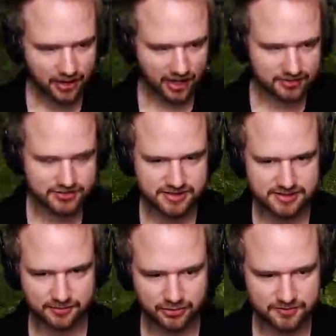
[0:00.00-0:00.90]
I do see
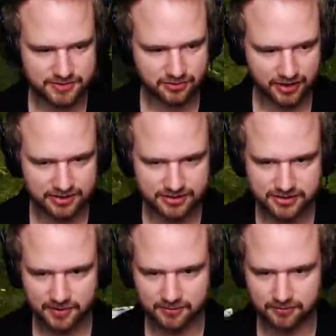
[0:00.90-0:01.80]
some Crimson
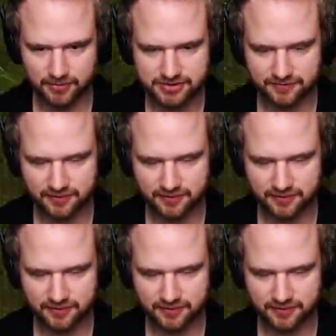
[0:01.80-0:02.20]
Rangers, but most of